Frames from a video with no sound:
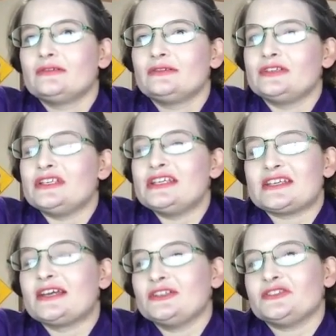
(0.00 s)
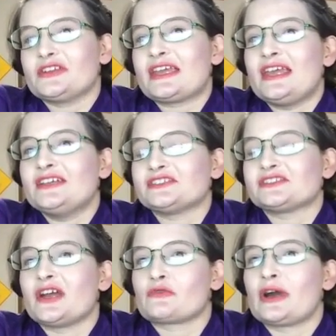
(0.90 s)
the details of the cases
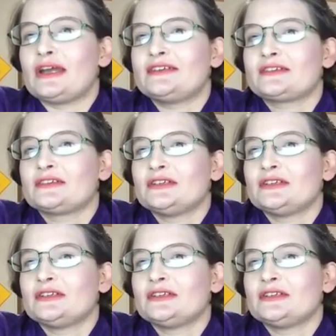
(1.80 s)
I write,